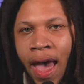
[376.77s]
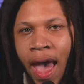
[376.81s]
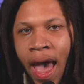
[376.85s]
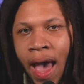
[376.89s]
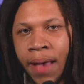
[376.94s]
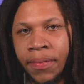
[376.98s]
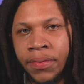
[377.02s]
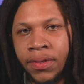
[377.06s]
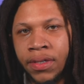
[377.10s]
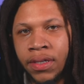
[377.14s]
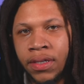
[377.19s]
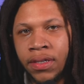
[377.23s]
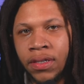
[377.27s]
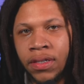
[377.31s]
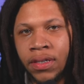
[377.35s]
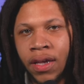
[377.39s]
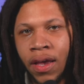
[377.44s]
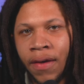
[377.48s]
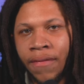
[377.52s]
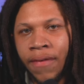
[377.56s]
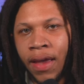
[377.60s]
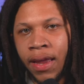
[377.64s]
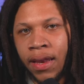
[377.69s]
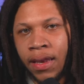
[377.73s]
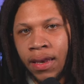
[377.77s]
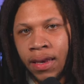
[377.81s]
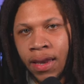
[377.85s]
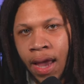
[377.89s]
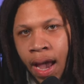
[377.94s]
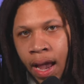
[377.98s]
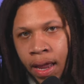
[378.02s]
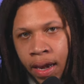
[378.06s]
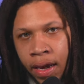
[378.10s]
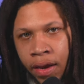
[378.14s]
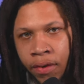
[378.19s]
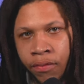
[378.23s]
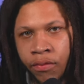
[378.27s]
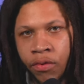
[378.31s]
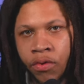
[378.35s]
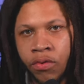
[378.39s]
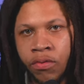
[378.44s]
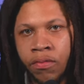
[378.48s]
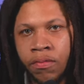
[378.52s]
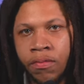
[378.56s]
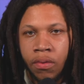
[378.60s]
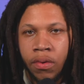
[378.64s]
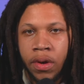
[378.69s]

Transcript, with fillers: absence of a dining room,